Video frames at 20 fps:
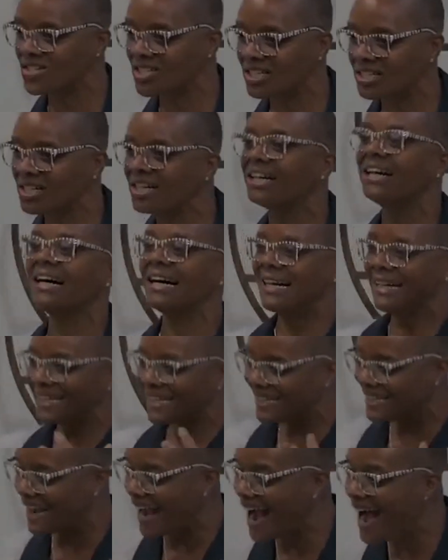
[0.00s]
in a
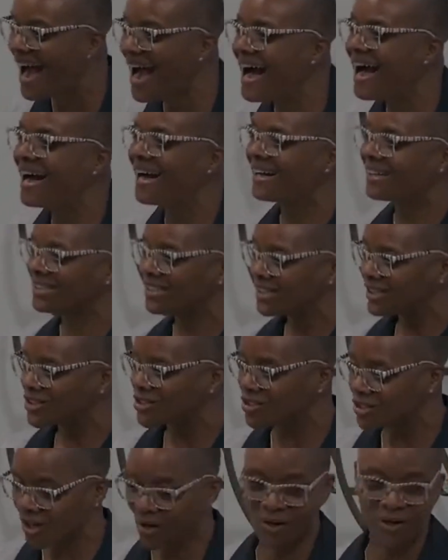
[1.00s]
God
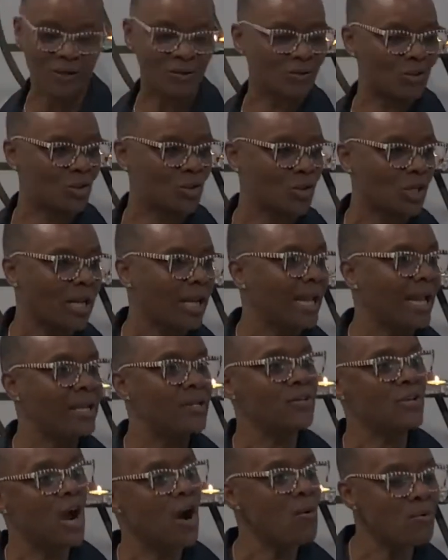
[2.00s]
search.
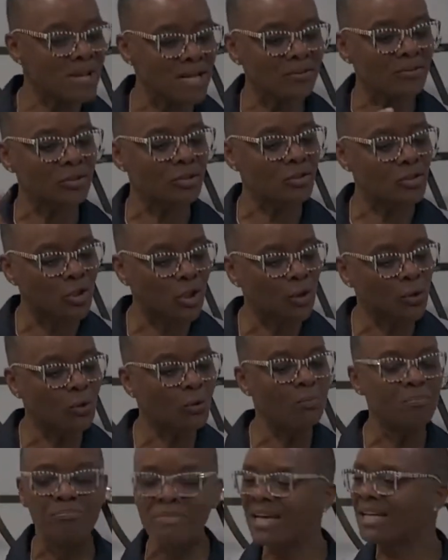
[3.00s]
And don't get the
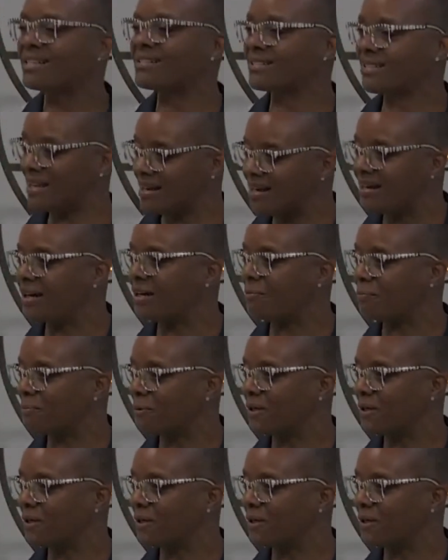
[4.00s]
two mixed up.